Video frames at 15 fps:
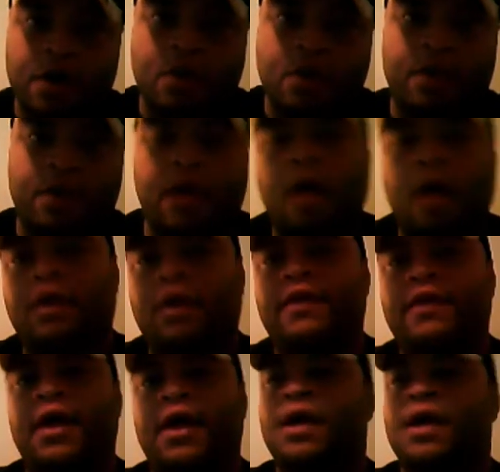with all of
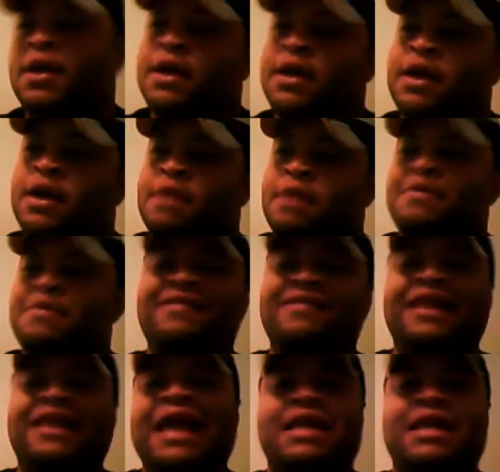the
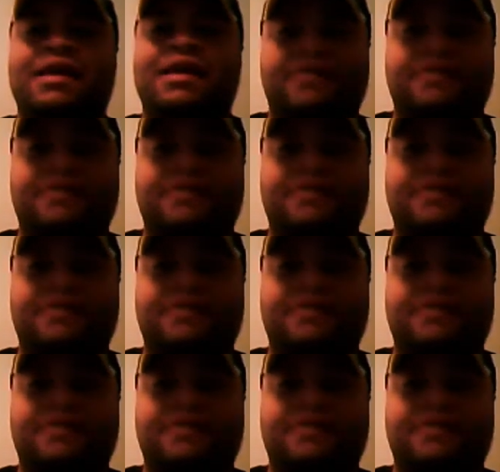miscellaneous